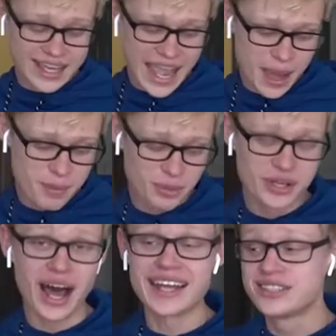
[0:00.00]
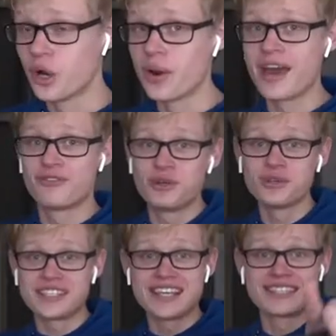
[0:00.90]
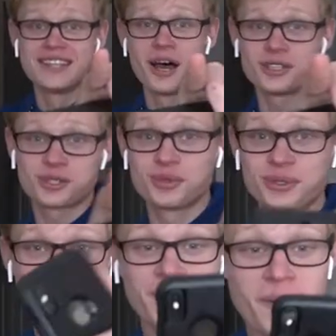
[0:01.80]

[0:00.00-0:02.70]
It can't be real. I don't have cooties. It's not true.